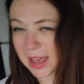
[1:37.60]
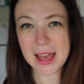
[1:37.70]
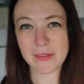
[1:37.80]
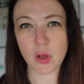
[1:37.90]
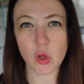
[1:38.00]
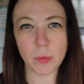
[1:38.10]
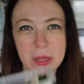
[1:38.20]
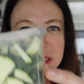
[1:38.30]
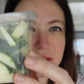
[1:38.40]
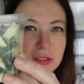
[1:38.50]
have a whole
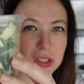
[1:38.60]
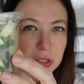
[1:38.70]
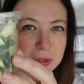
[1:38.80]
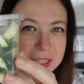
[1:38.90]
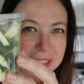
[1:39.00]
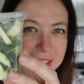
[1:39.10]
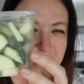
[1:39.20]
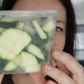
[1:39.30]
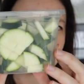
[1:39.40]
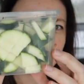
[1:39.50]
bunch of
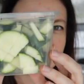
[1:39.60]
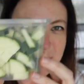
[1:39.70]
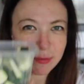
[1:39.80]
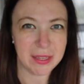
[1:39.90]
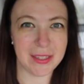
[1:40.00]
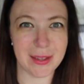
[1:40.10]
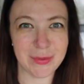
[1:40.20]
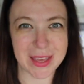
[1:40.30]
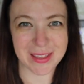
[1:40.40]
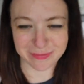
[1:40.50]
zucchini chopped up.
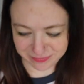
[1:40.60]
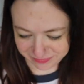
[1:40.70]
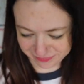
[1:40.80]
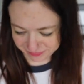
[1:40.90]
Yum yum.